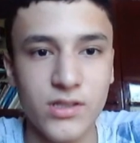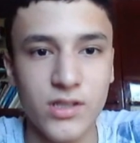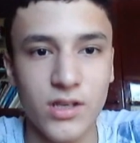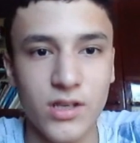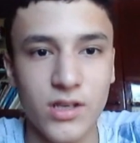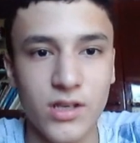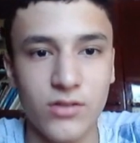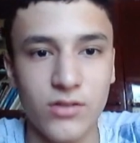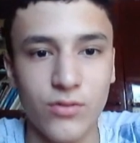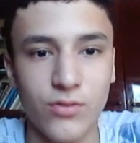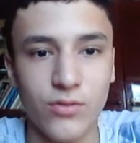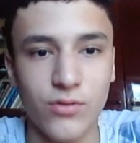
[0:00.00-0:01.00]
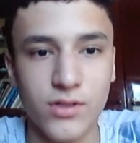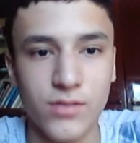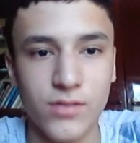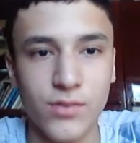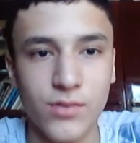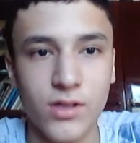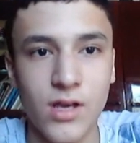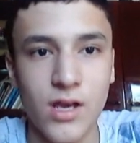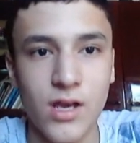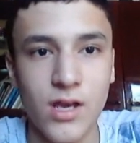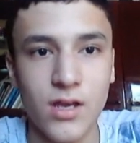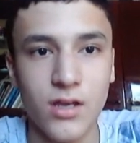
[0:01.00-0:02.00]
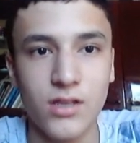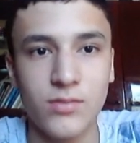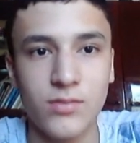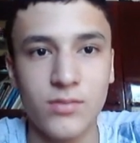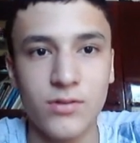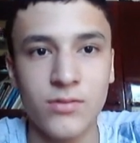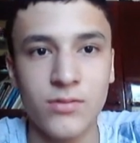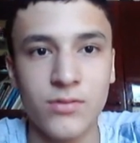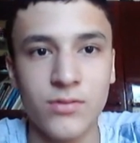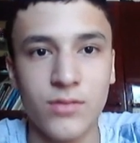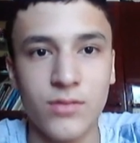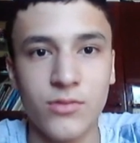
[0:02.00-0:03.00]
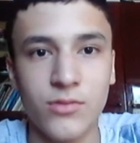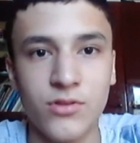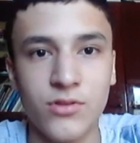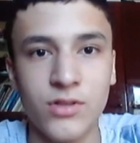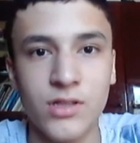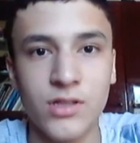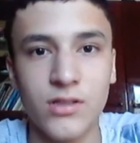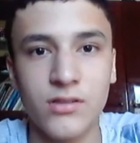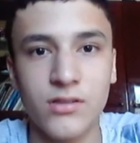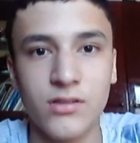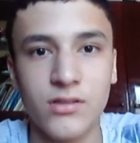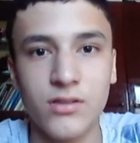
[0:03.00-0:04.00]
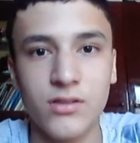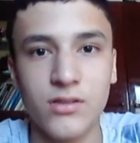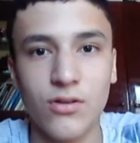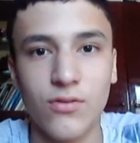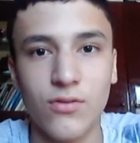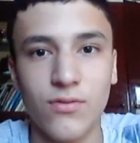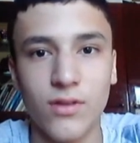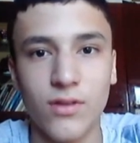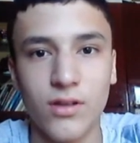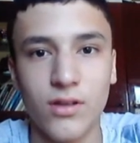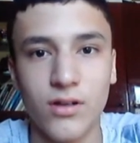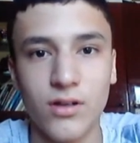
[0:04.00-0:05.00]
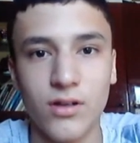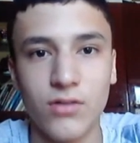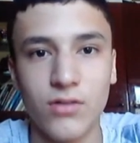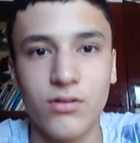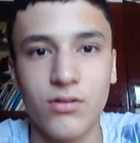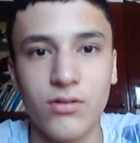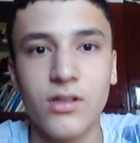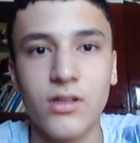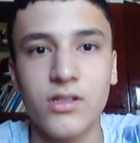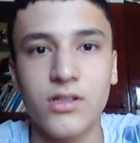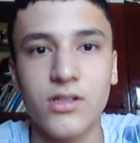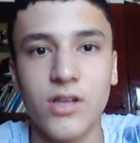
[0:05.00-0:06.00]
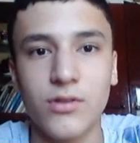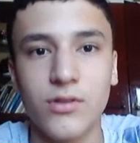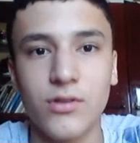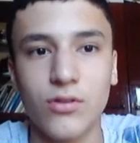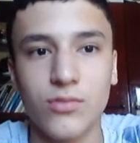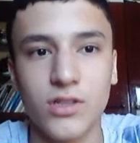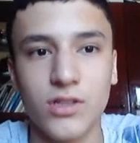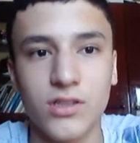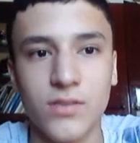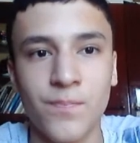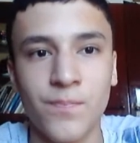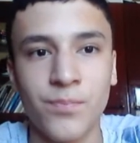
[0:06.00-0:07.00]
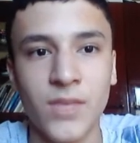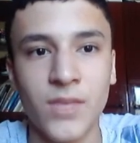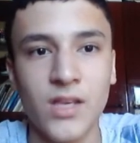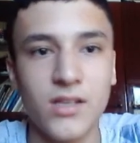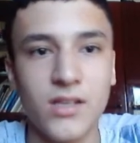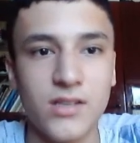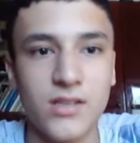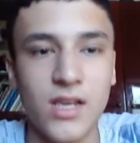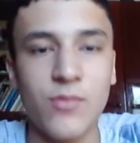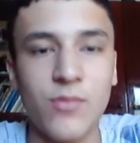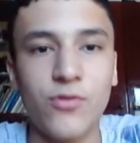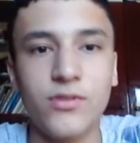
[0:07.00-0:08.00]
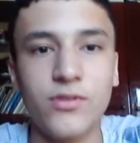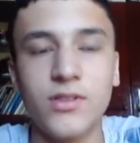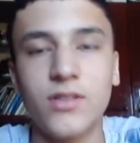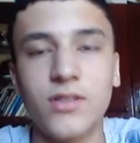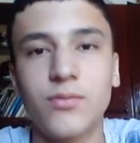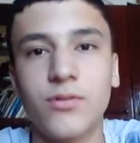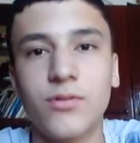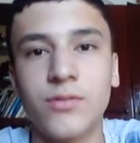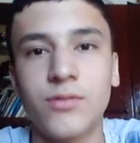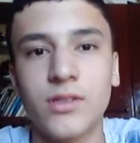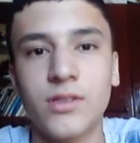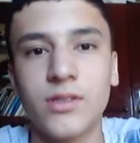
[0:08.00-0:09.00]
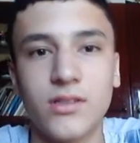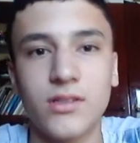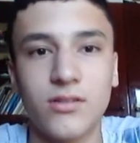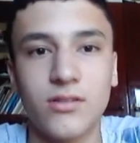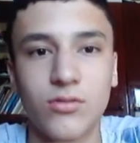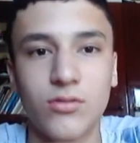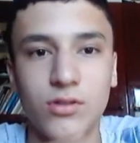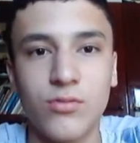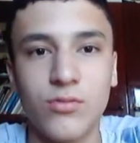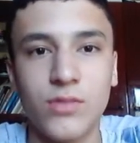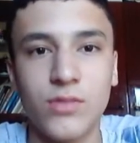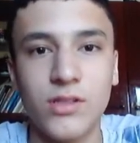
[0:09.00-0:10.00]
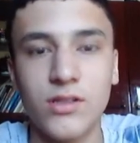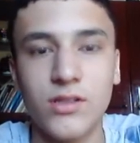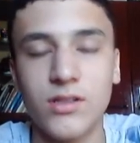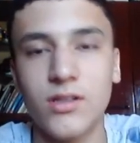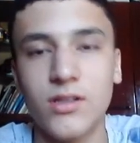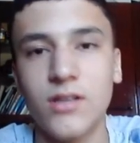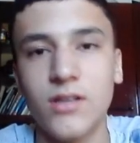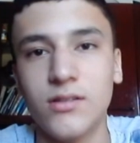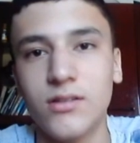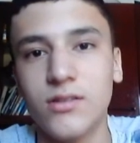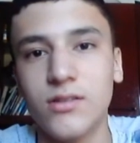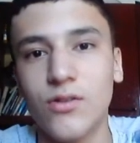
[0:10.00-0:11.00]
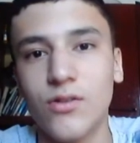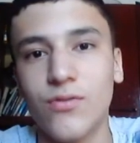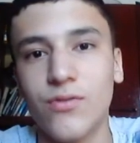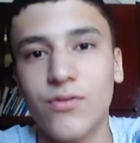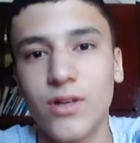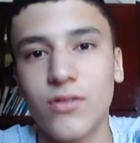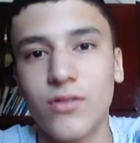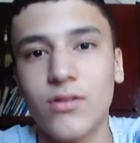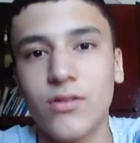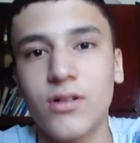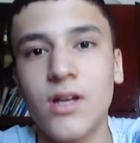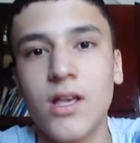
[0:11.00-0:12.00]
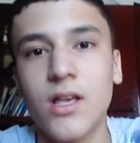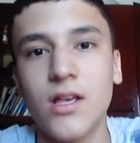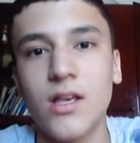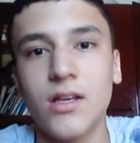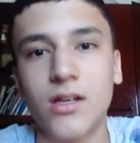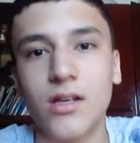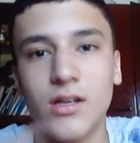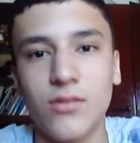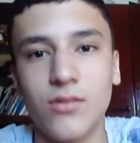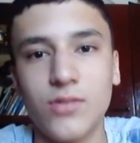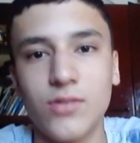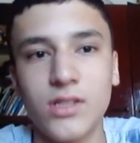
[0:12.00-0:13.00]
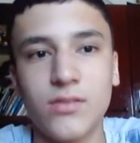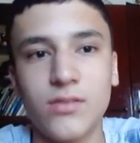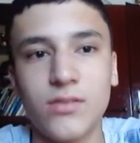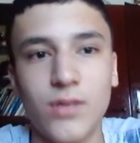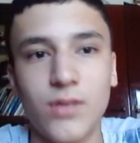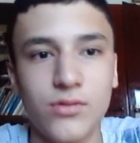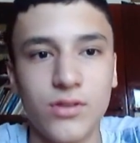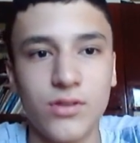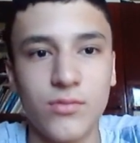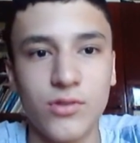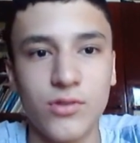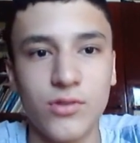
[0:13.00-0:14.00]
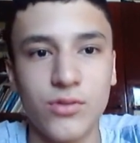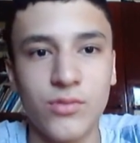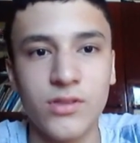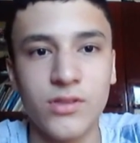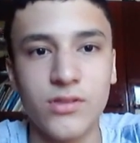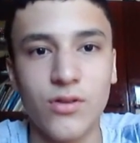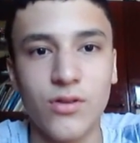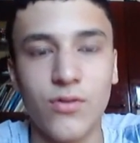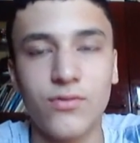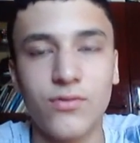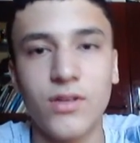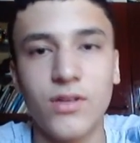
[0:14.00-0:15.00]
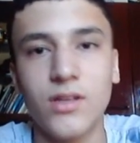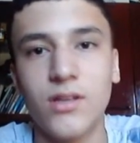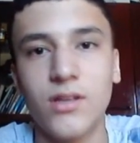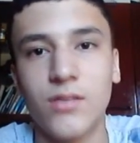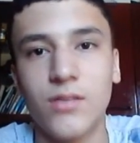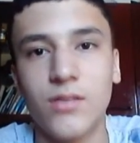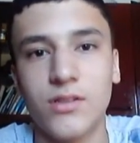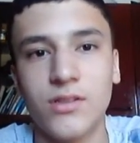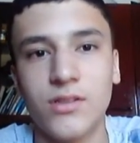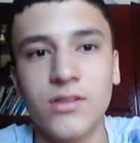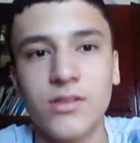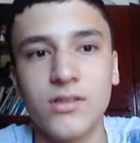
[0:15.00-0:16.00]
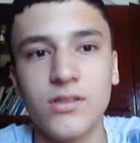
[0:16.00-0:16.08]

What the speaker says: So for example, experiment 1, measuring the density of regularly shaped objects. The aim of this experiment is to determine the densities of regular objects by using measurements of their dimensions.